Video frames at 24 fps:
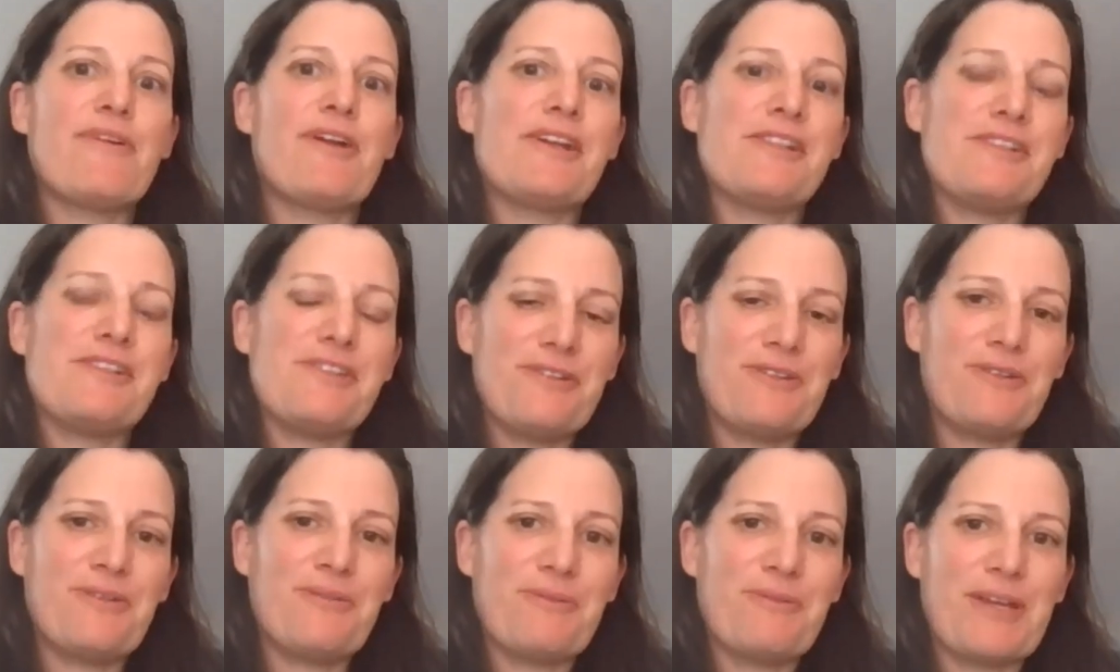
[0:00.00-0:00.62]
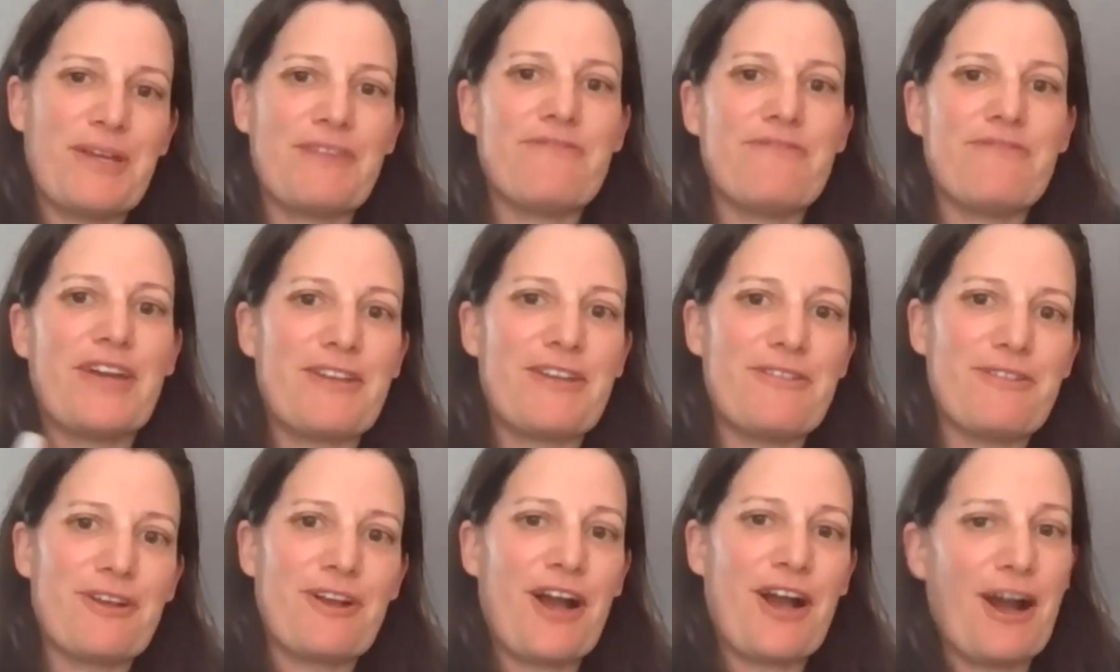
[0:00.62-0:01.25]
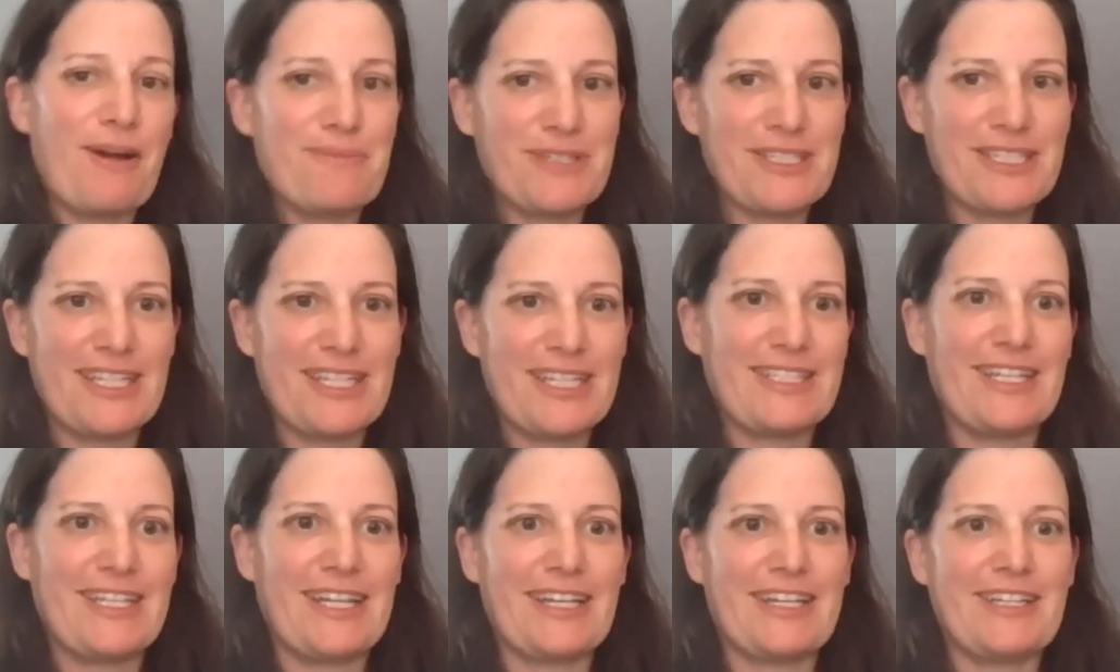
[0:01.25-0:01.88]
and you we invite you to come to
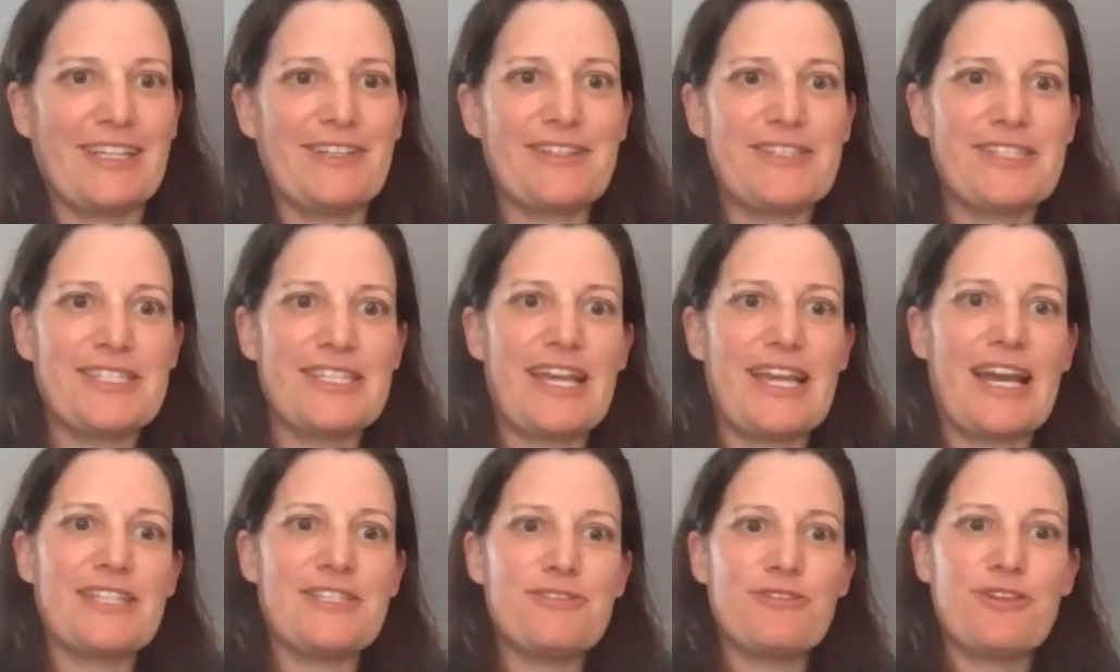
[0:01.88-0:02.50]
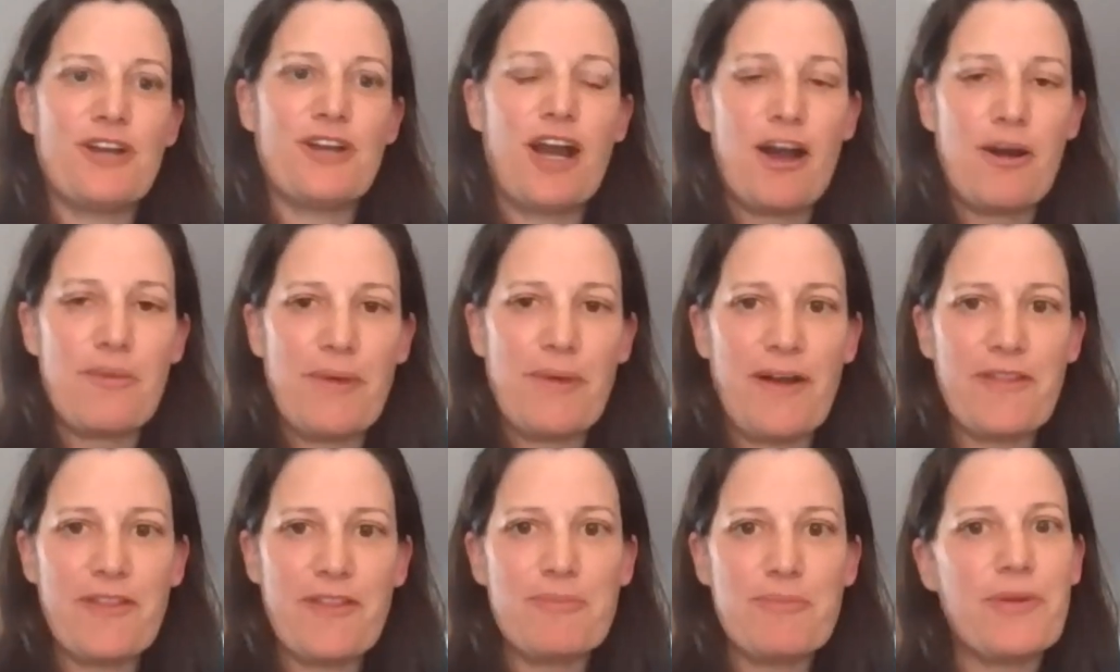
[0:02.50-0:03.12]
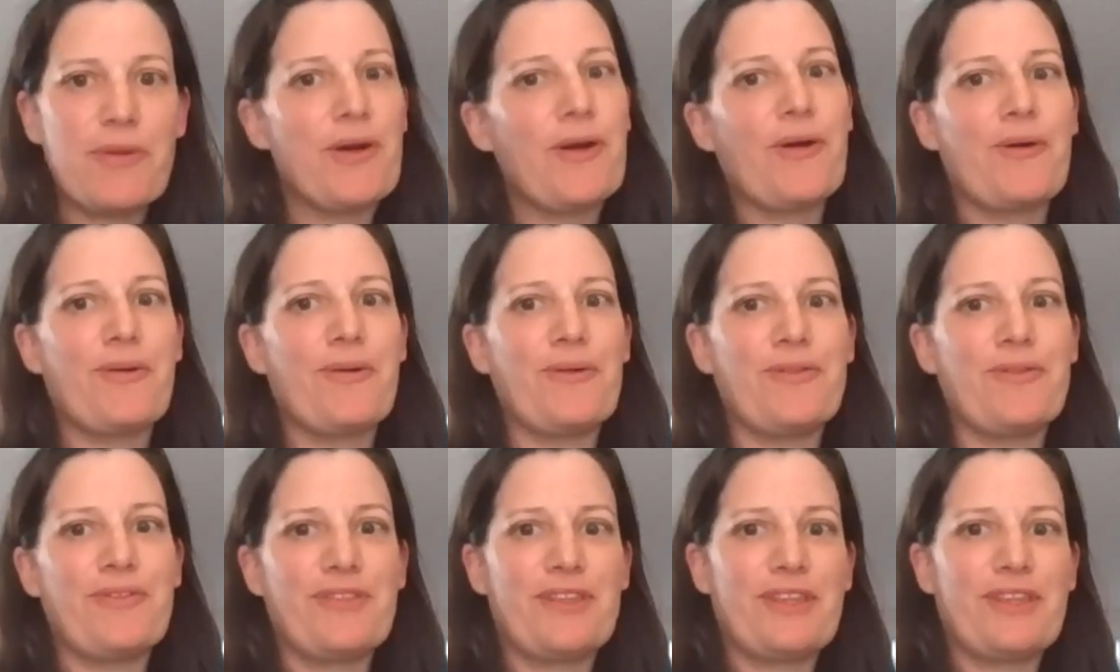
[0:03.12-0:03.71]
Nantucket, you'll see as you come on the boat,